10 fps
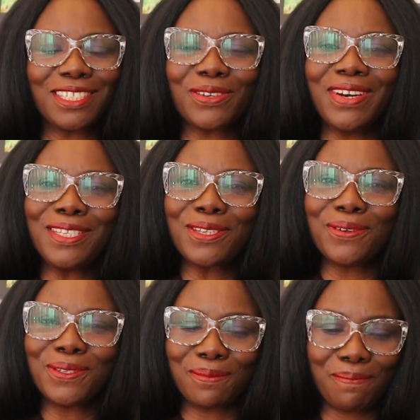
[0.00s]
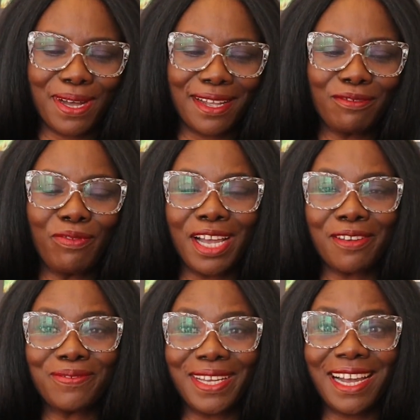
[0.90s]
So let's go to part
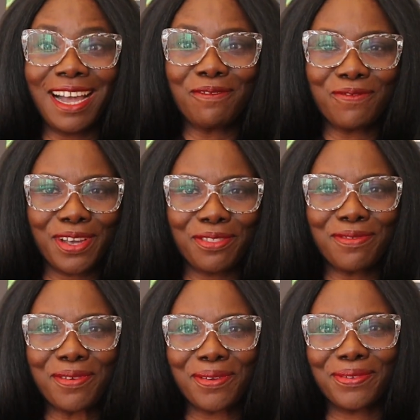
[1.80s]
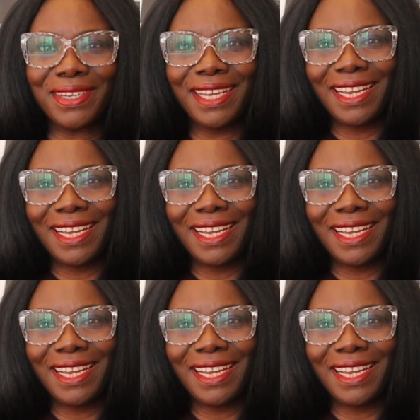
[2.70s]
5. We are halfway through.